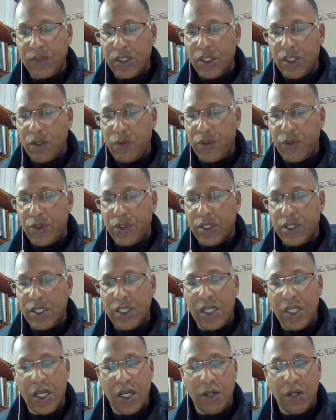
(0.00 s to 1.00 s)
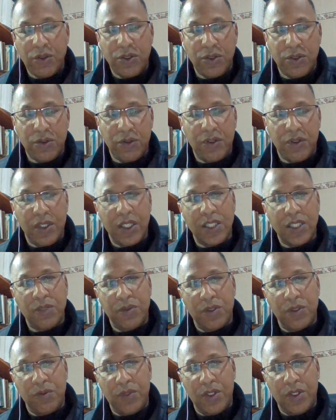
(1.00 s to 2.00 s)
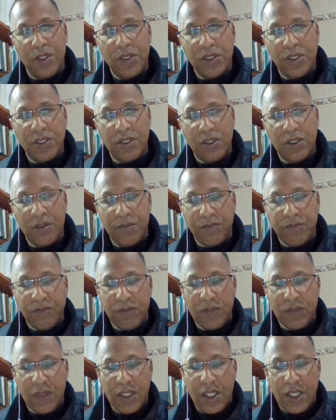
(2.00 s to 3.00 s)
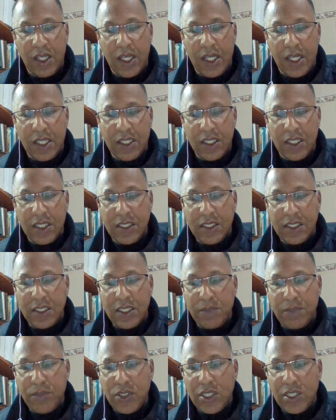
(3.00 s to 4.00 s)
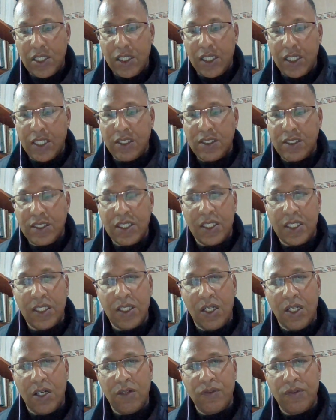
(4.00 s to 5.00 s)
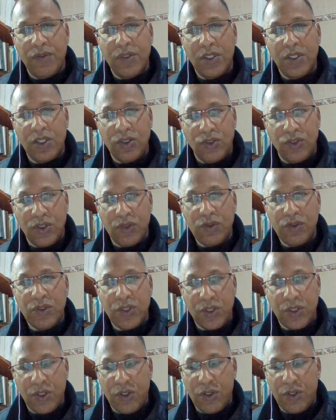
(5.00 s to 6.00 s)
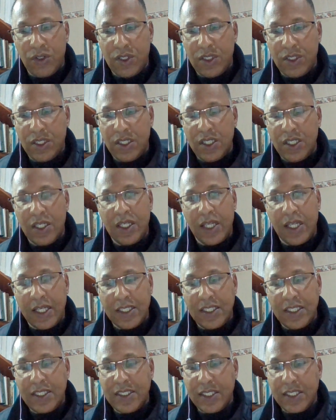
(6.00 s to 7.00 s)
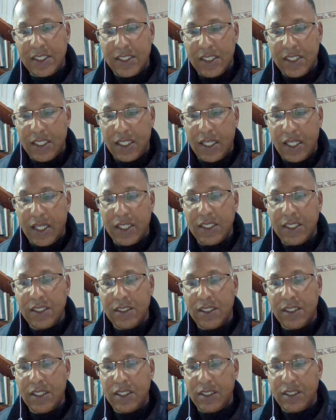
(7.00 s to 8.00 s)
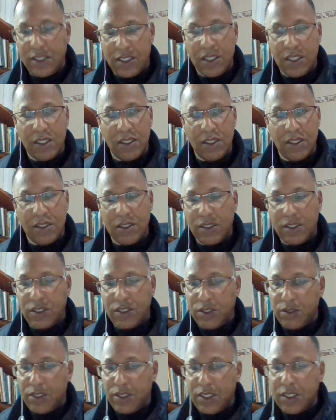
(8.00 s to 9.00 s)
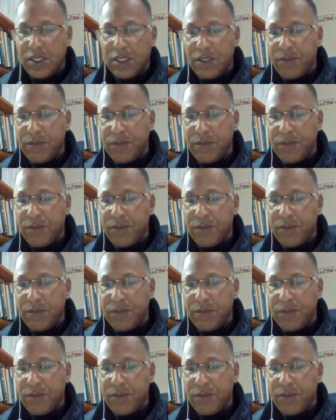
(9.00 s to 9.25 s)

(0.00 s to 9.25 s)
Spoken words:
work, How to Do Things with Words. And it is especially the study of John Searle, 1969, his student,